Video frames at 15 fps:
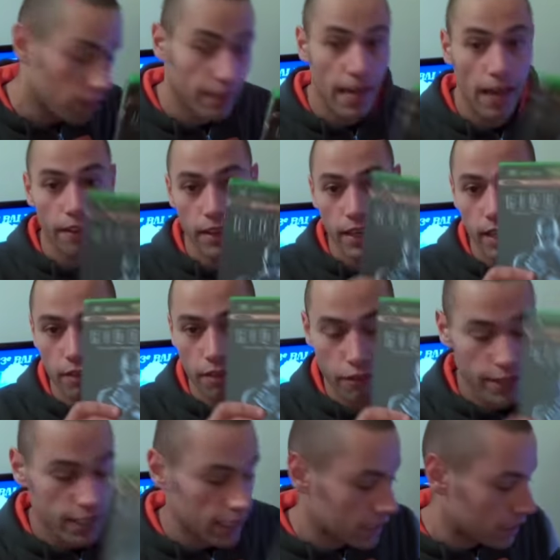if you get the
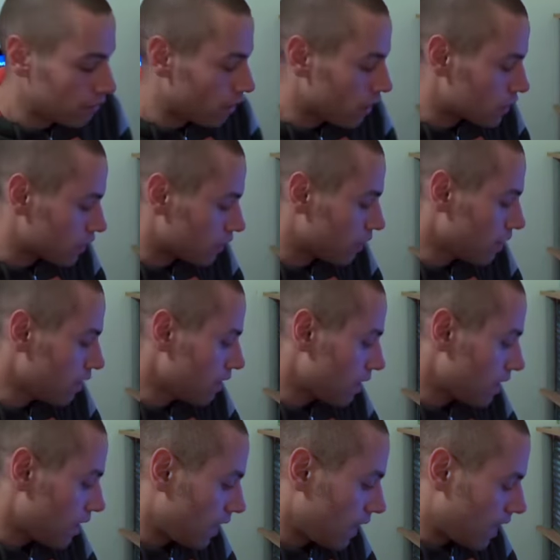360 version.
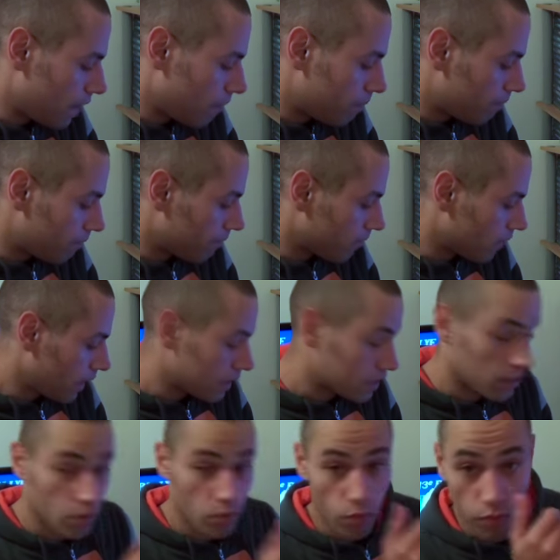
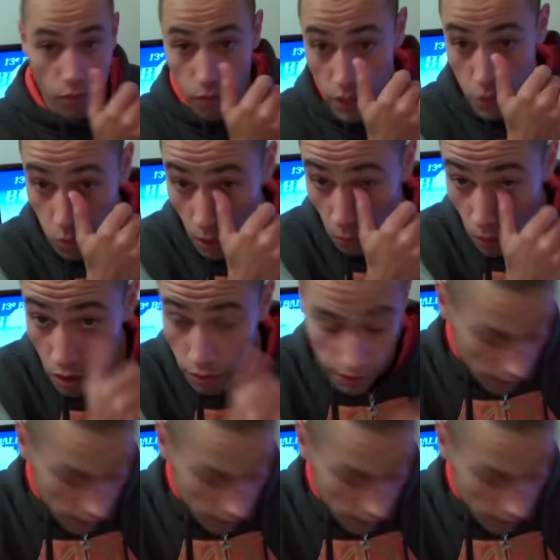It's well worth